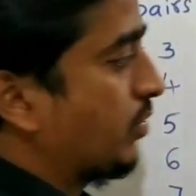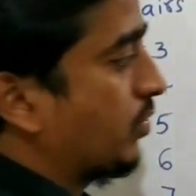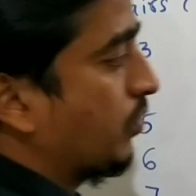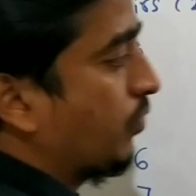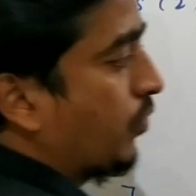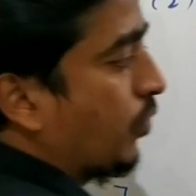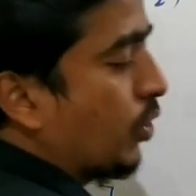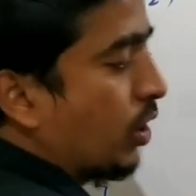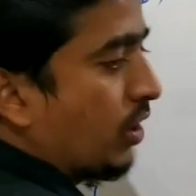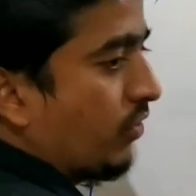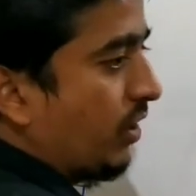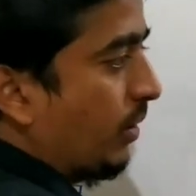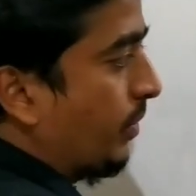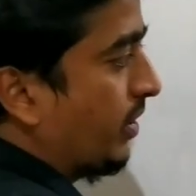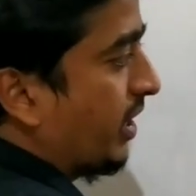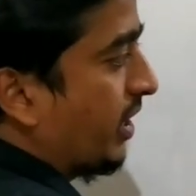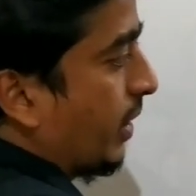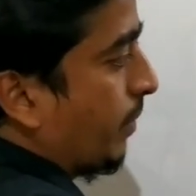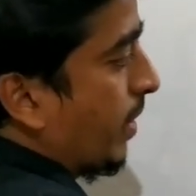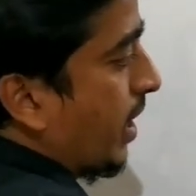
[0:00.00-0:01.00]
4 will be
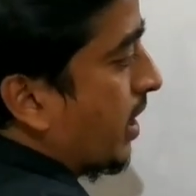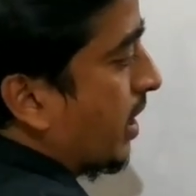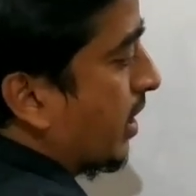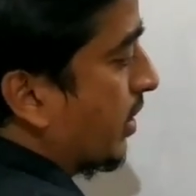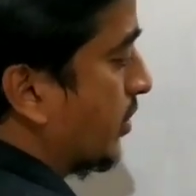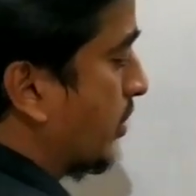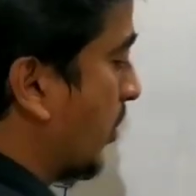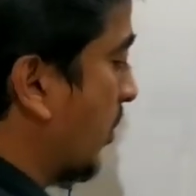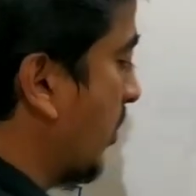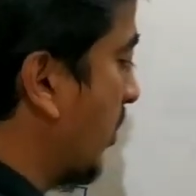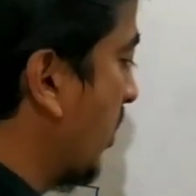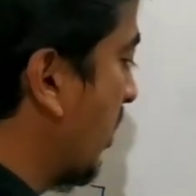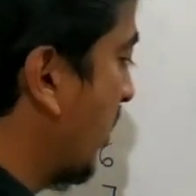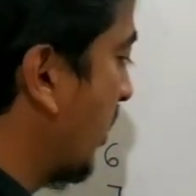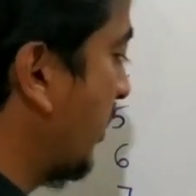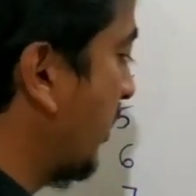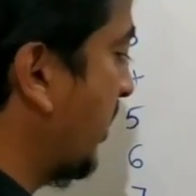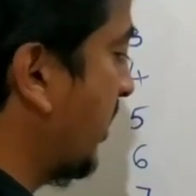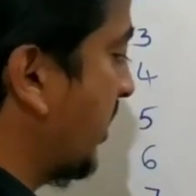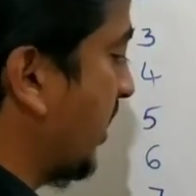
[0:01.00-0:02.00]
the remainder. So
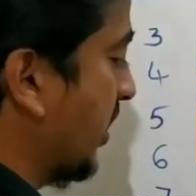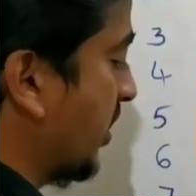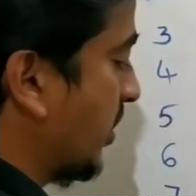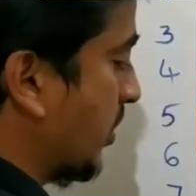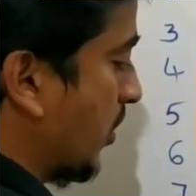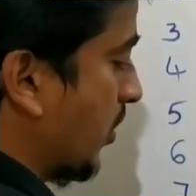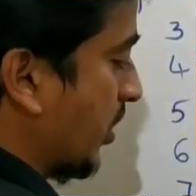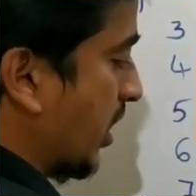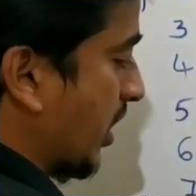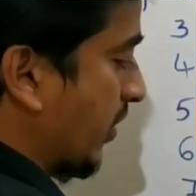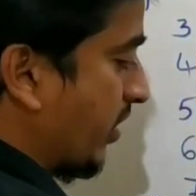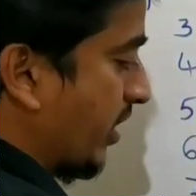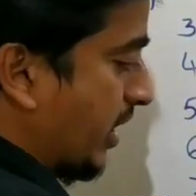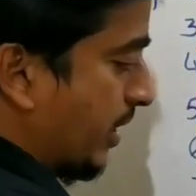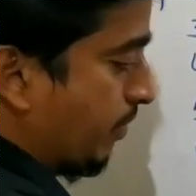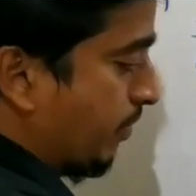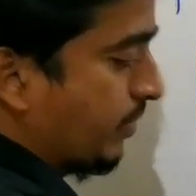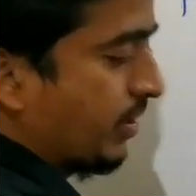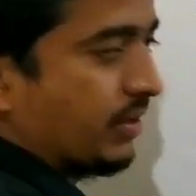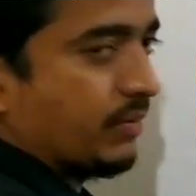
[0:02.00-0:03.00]
this is not our
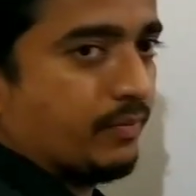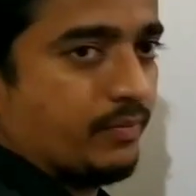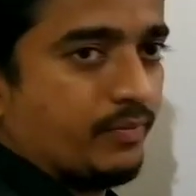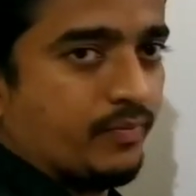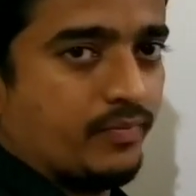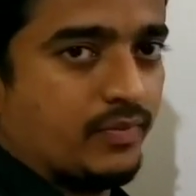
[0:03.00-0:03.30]
number.